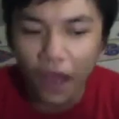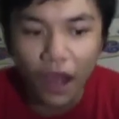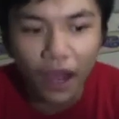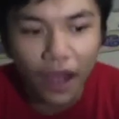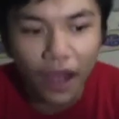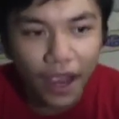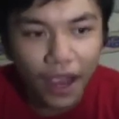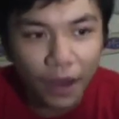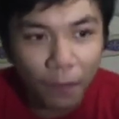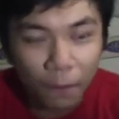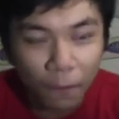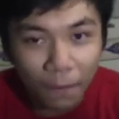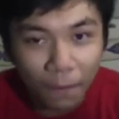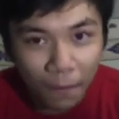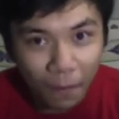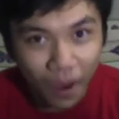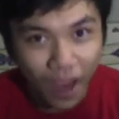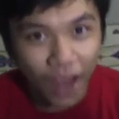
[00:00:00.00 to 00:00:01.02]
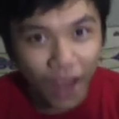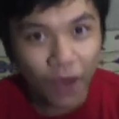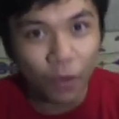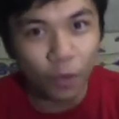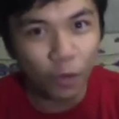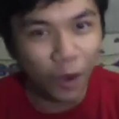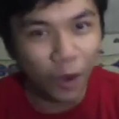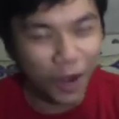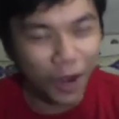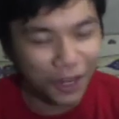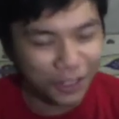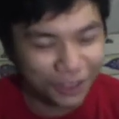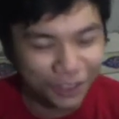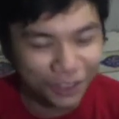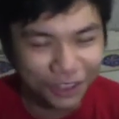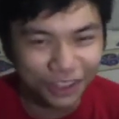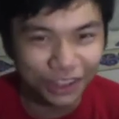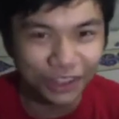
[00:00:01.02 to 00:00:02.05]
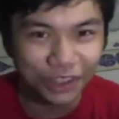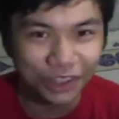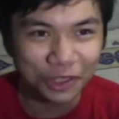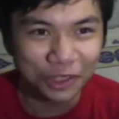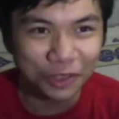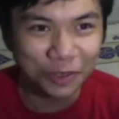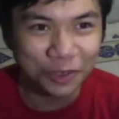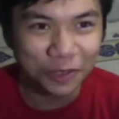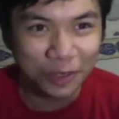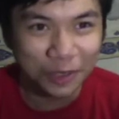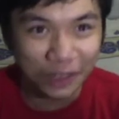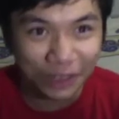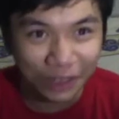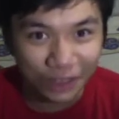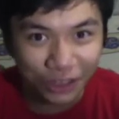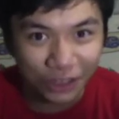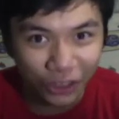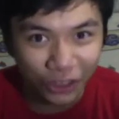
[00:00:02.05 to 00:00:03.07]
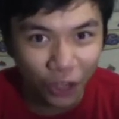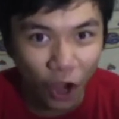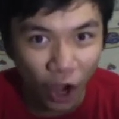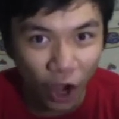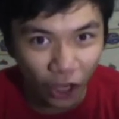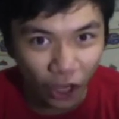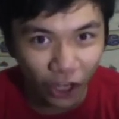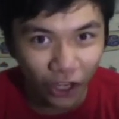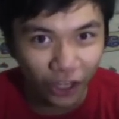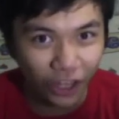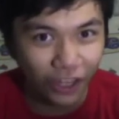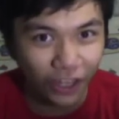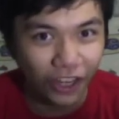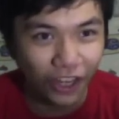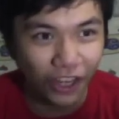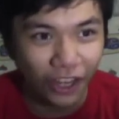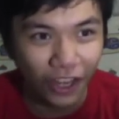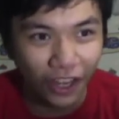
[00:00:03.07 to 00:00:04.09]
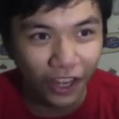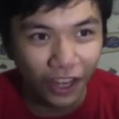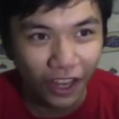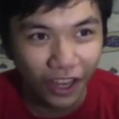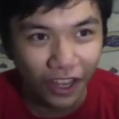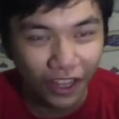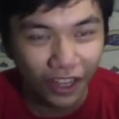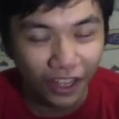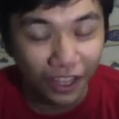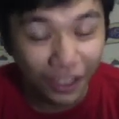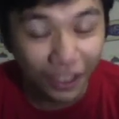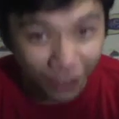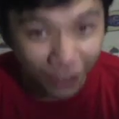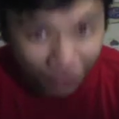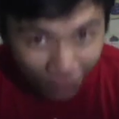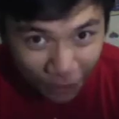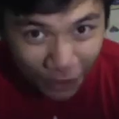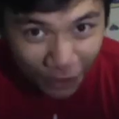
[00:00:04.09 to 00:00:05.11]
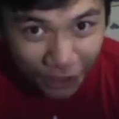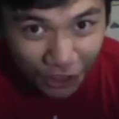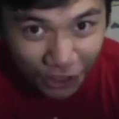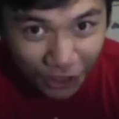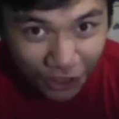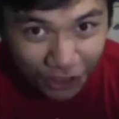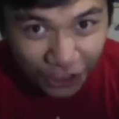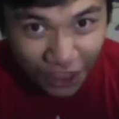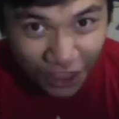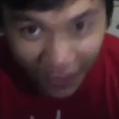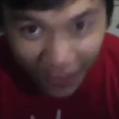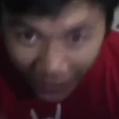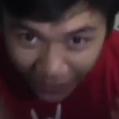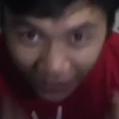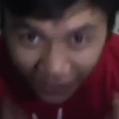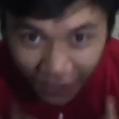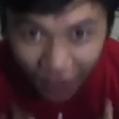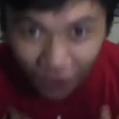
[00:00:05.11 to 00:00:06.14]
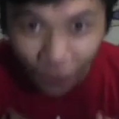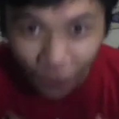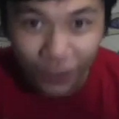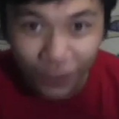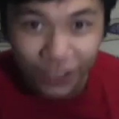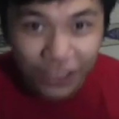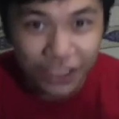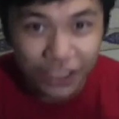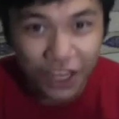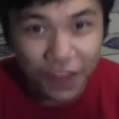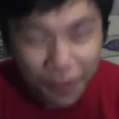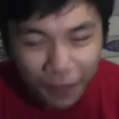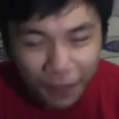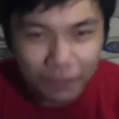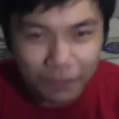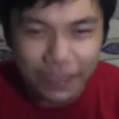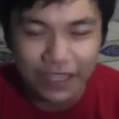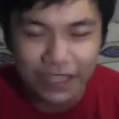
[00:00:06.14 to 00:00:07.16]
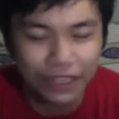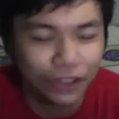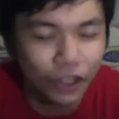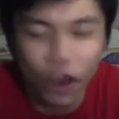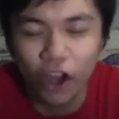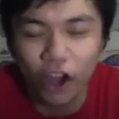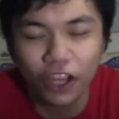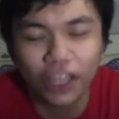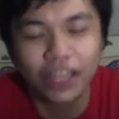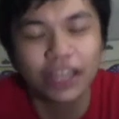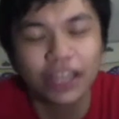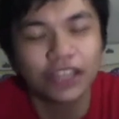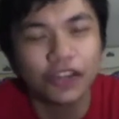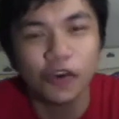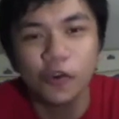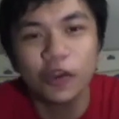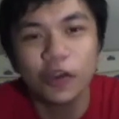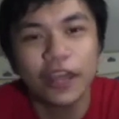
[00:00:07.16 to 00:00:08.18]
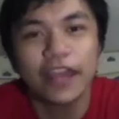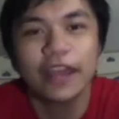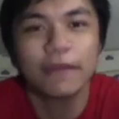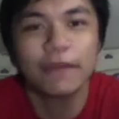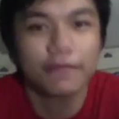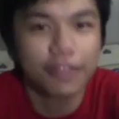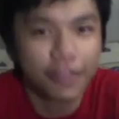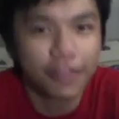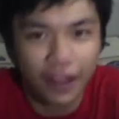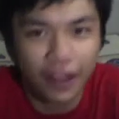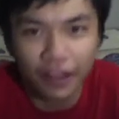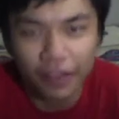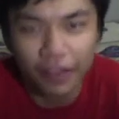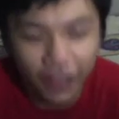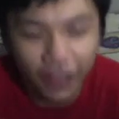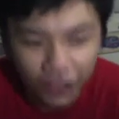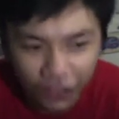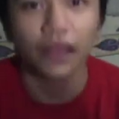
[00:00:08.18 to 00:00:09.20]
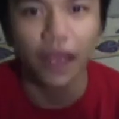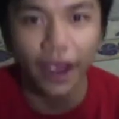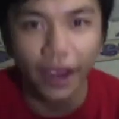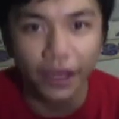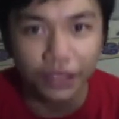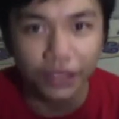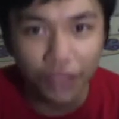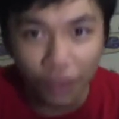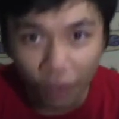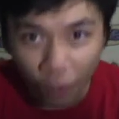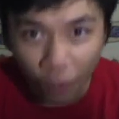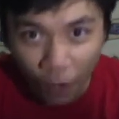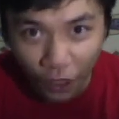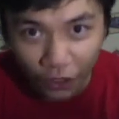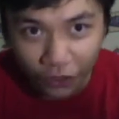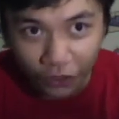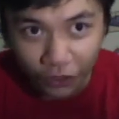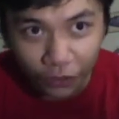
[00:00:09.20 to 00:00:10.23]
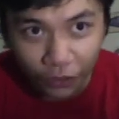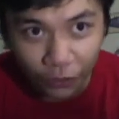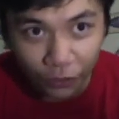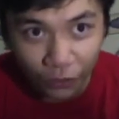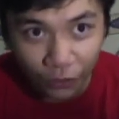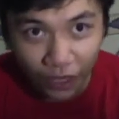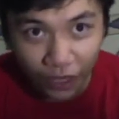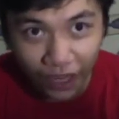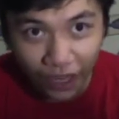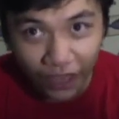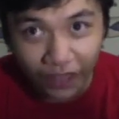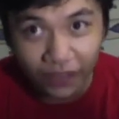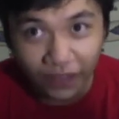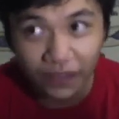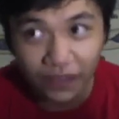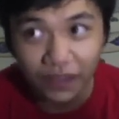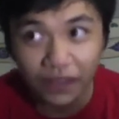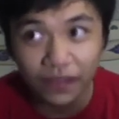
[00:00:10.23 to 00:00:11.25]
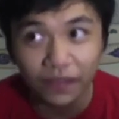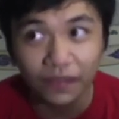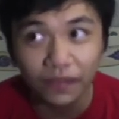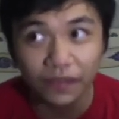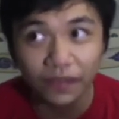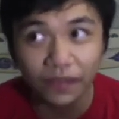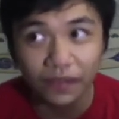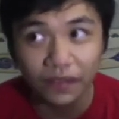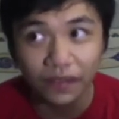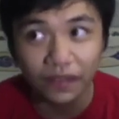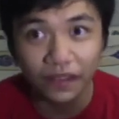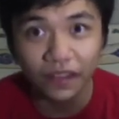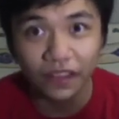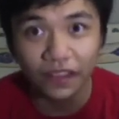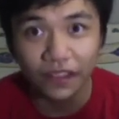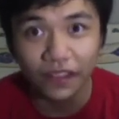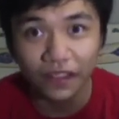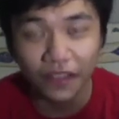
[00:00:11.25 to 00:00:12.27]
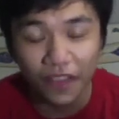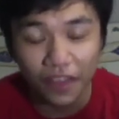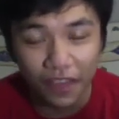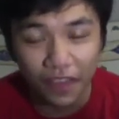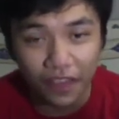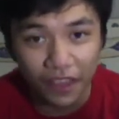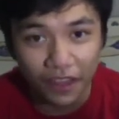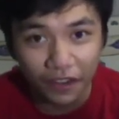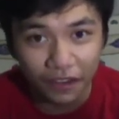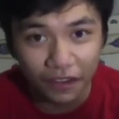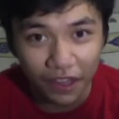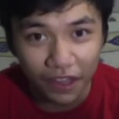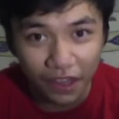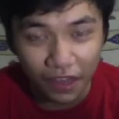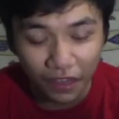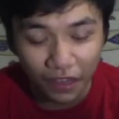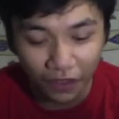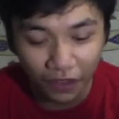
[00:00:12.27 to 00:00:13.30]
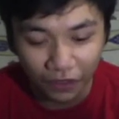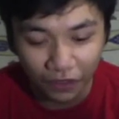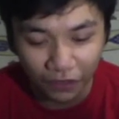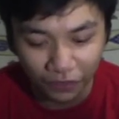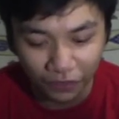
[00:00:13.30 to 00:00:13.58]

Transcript: uh, I, I want to talk in the future, just like this only. Just me talking, no games, etc. I just want to end the series of